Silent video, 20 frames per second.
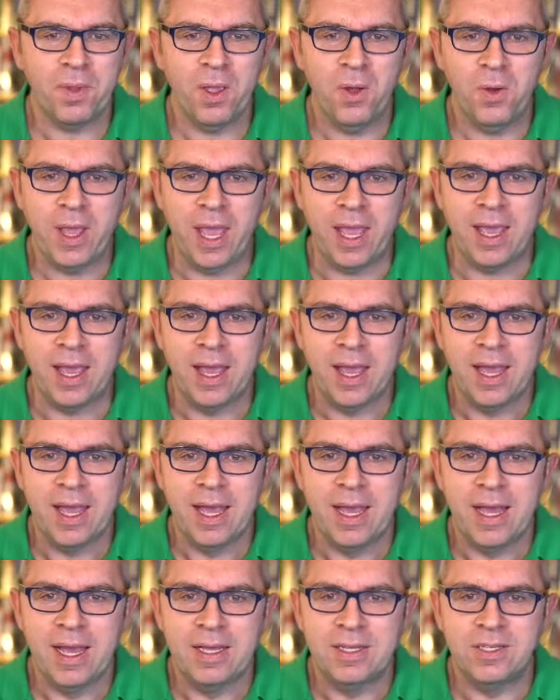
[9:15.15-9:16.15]
Okay,
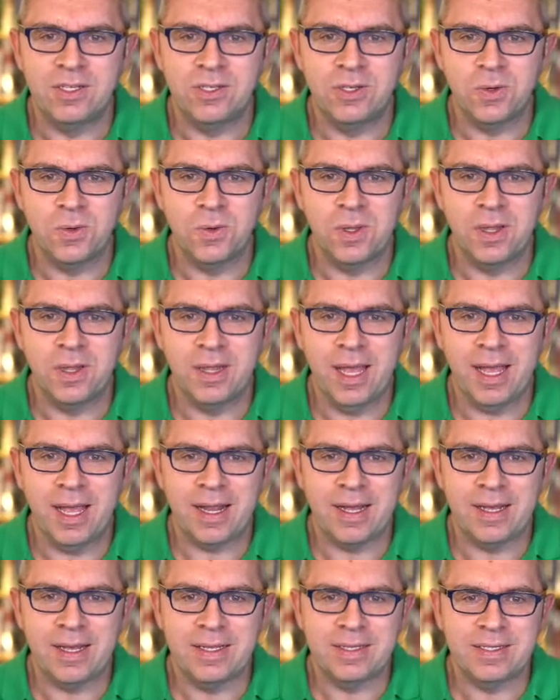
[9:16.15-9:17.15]
so
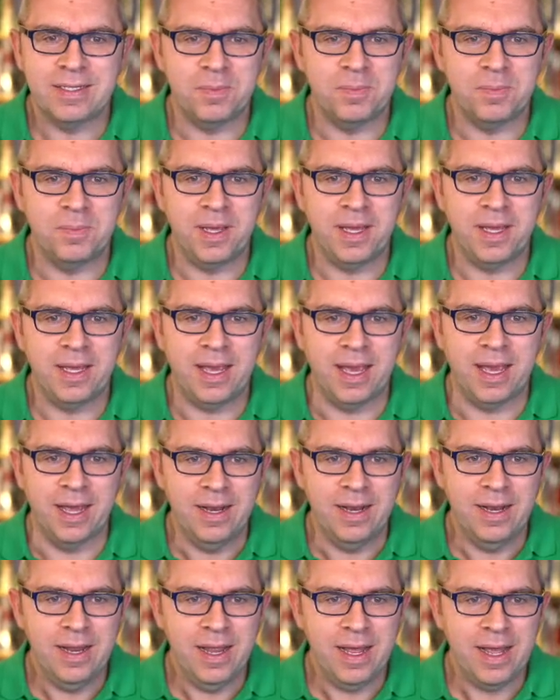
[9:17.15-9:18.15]
let us
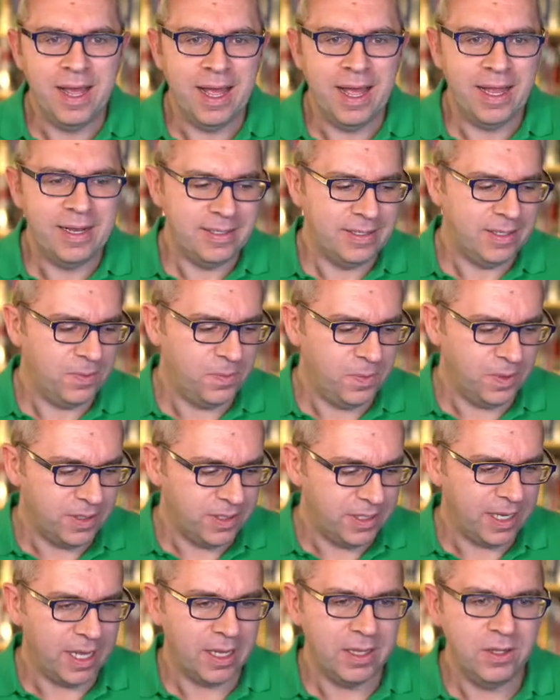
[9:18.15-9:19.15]
begin and we'll
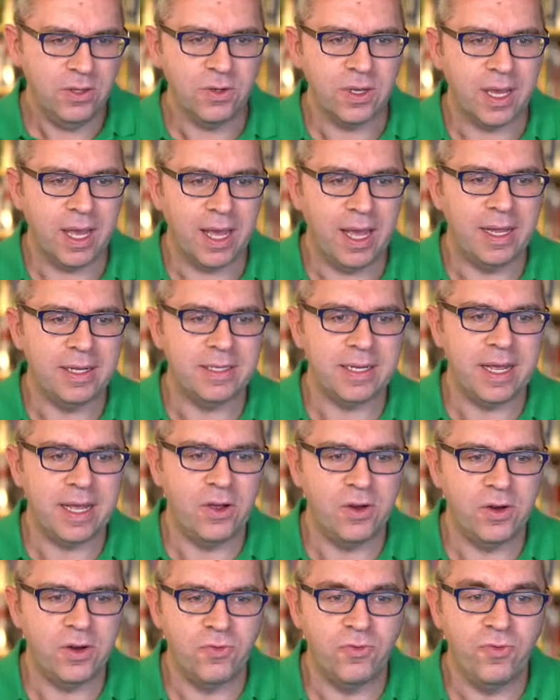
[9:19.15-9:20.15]
take a look at
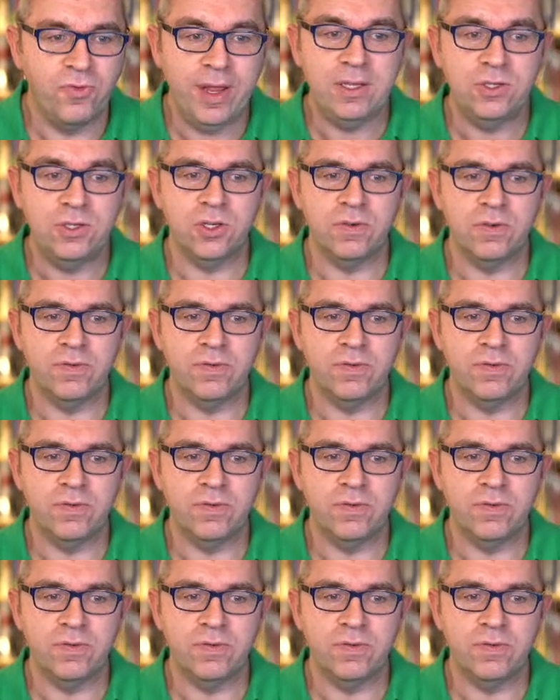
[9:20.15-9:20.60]
our range of